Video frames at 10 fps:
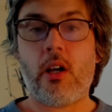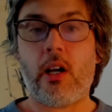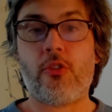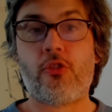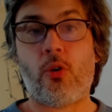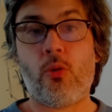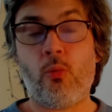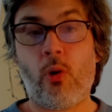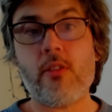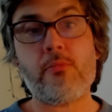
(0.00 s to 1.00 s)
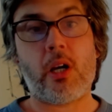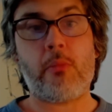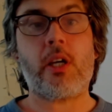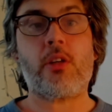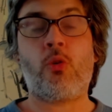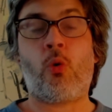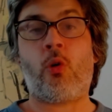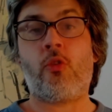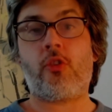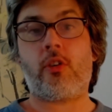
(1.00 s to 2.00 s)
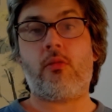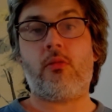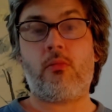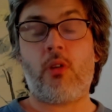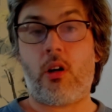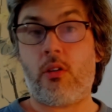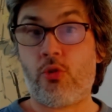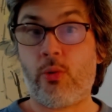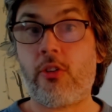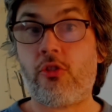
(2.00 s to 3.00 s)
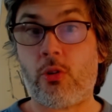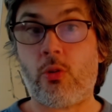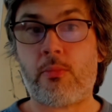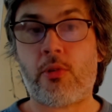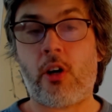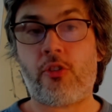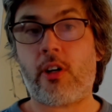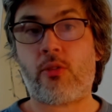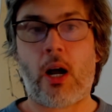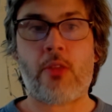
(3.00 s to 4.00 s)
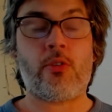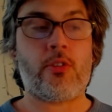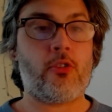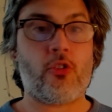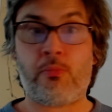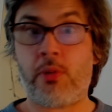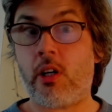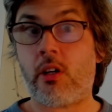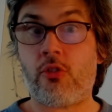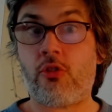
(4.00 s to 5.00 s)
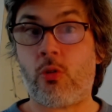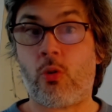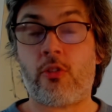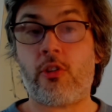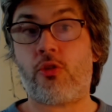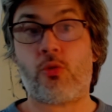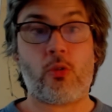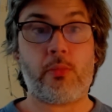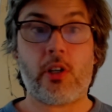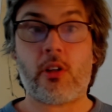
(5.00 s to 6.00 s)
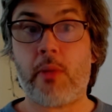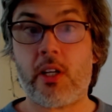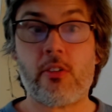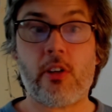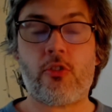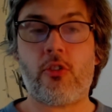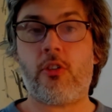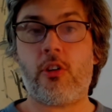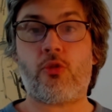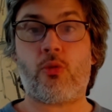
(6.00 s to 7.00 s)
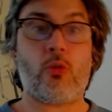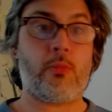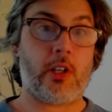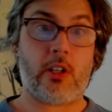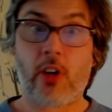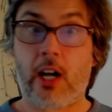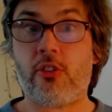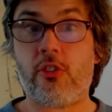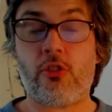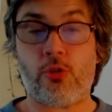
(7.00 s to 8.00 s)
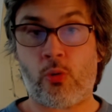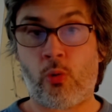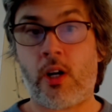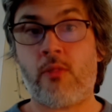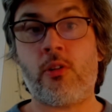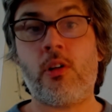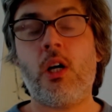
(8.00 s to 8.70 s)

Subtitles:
And so one of my main goals in doing Qigong Project, rather than just being a Qigong teacher or being a meditation teacher or being a Taiji teacher or whatever,